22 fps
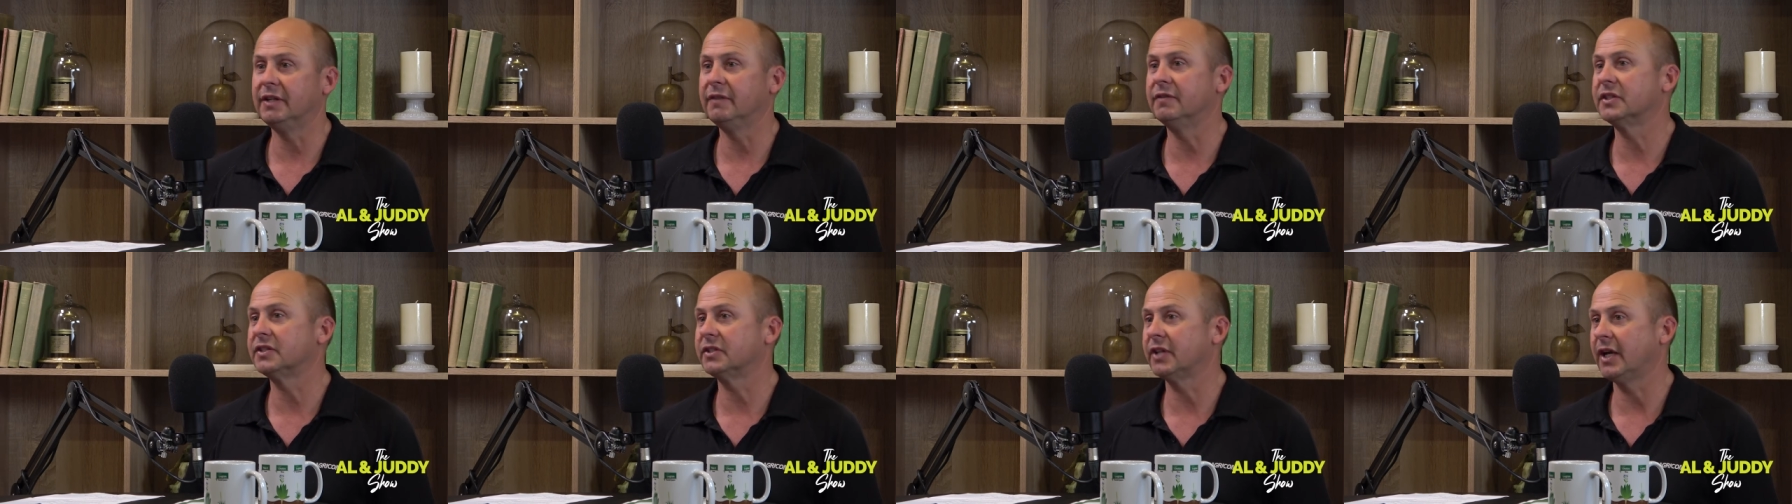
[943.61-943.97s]

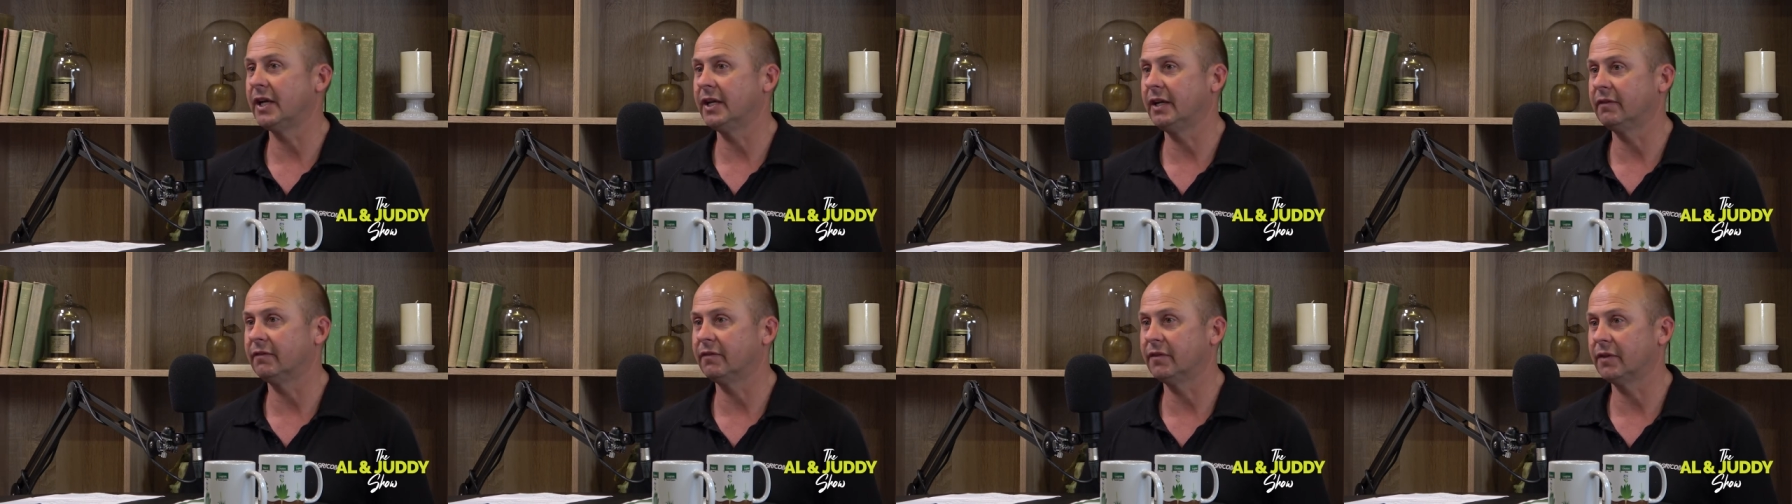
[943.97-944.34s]

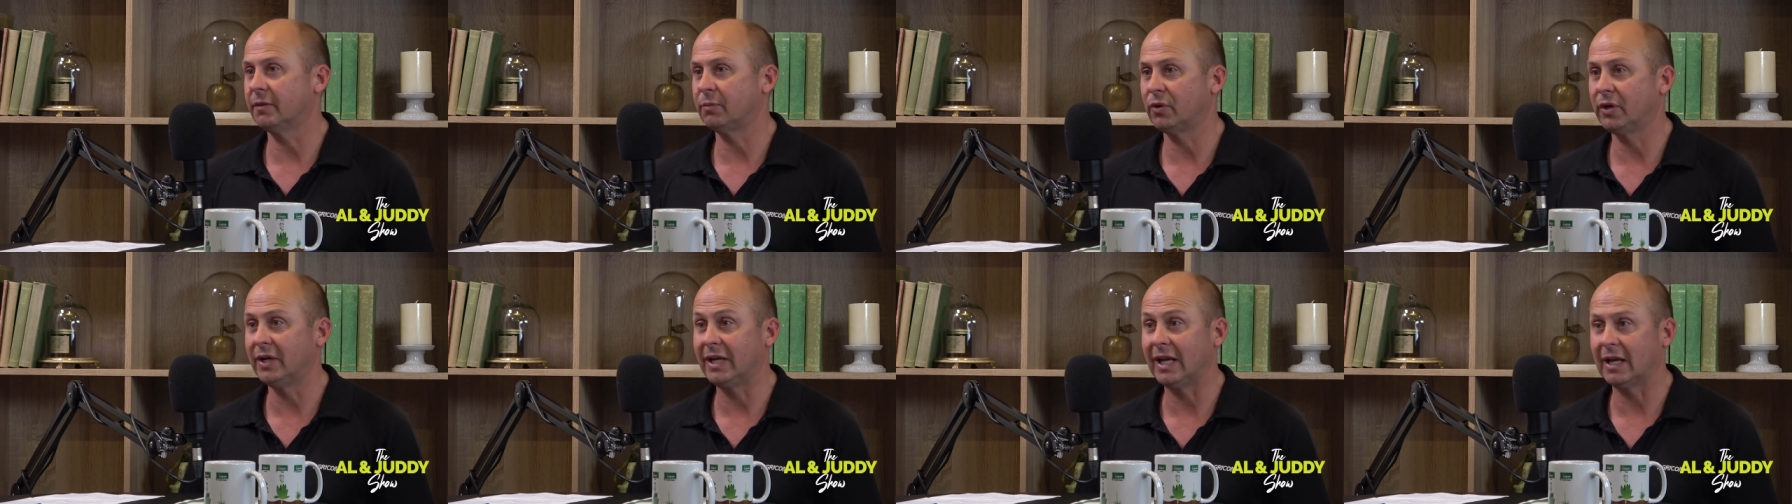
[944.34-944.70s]
devastating for
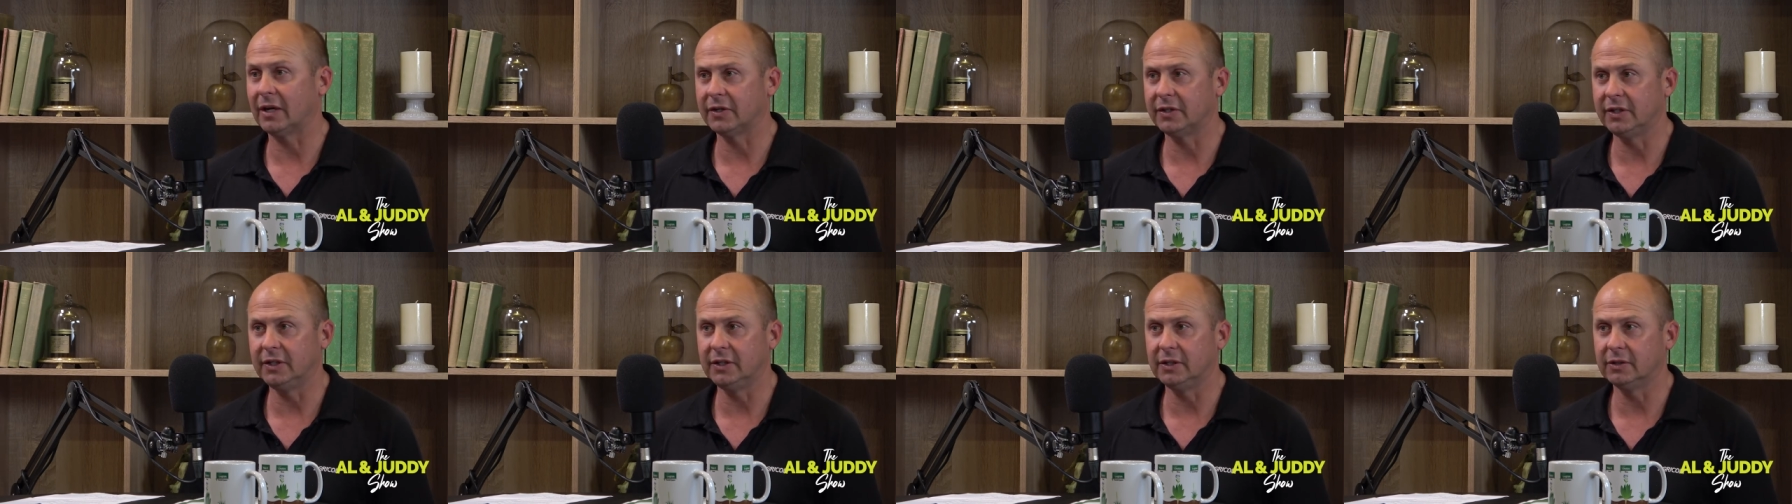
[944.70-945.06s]
the
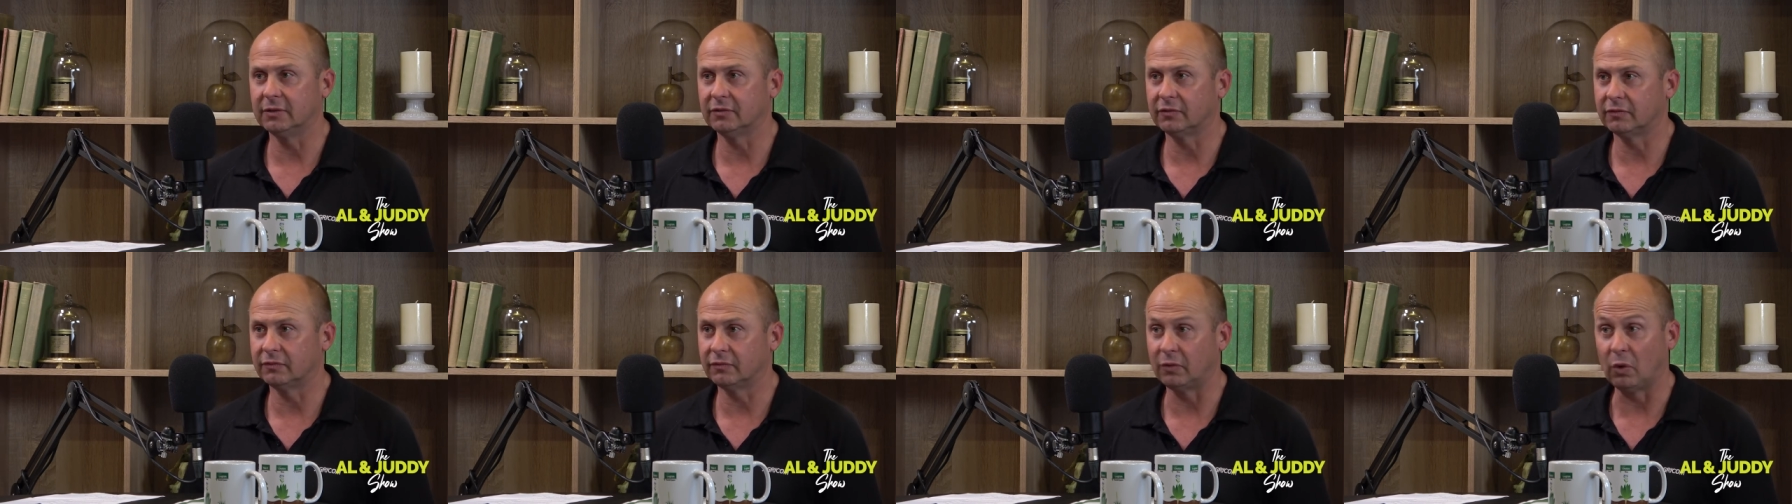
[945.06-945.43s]
perennality
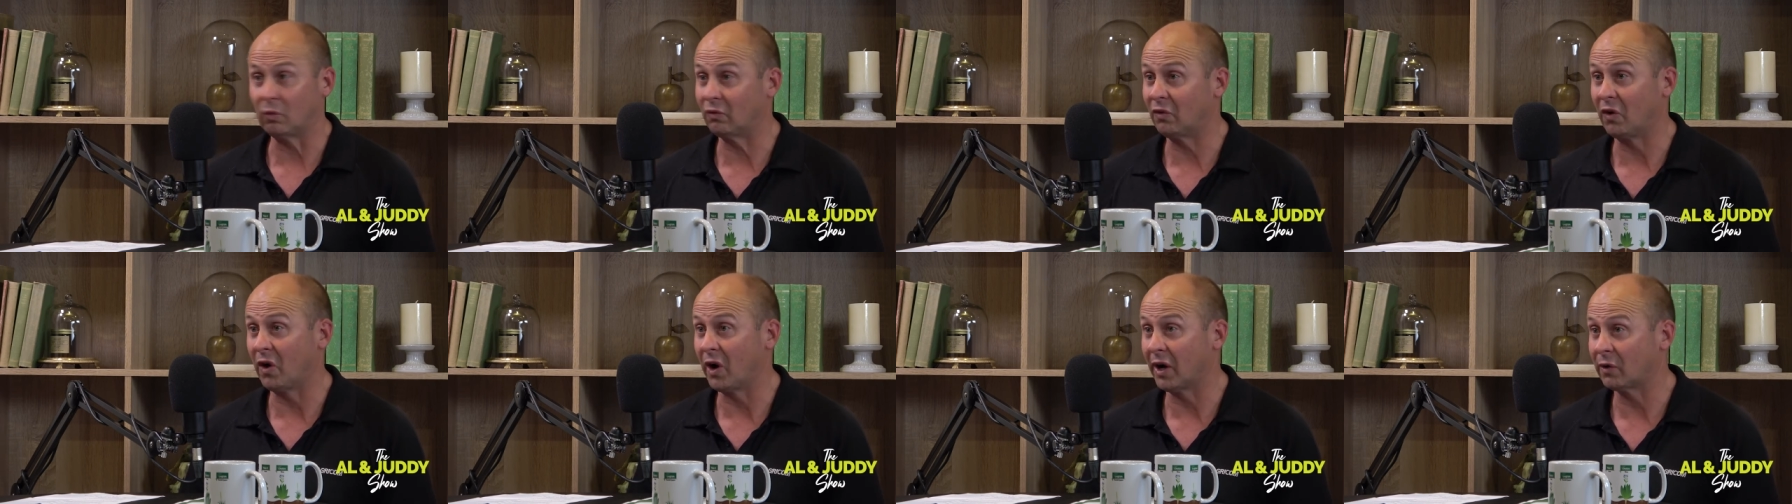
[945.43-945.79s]
of
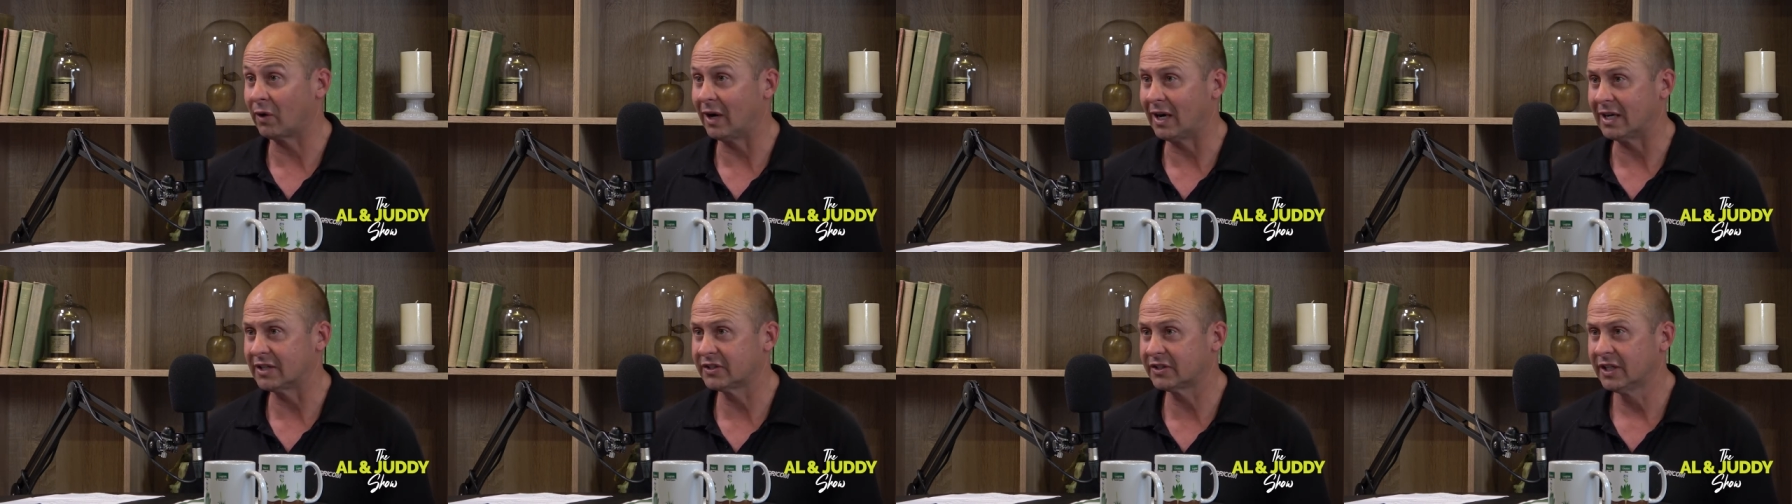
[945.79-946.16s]

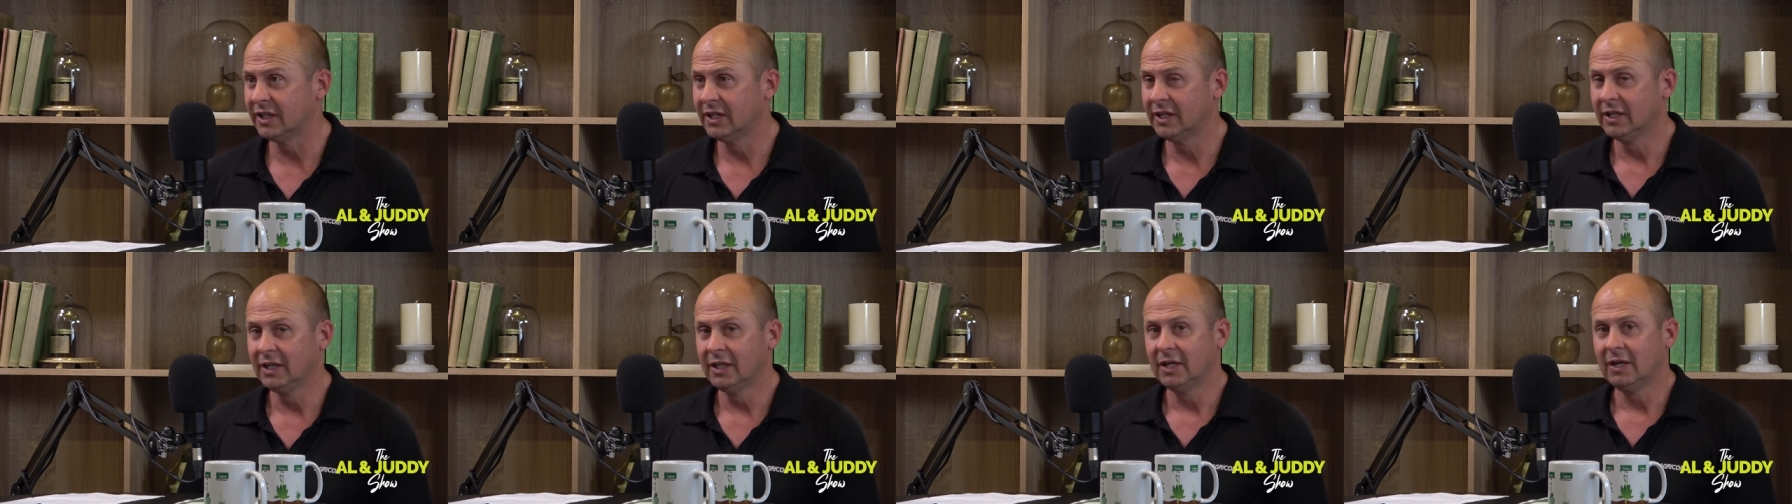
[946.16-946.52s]
ryegrass.
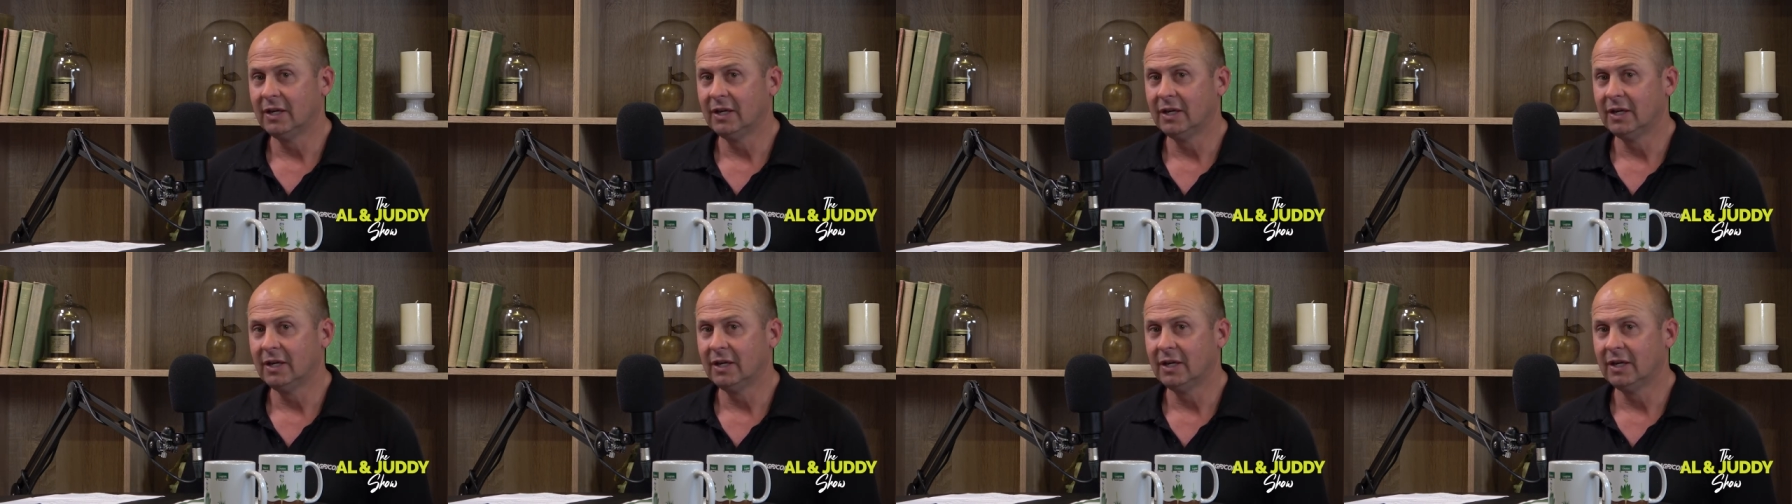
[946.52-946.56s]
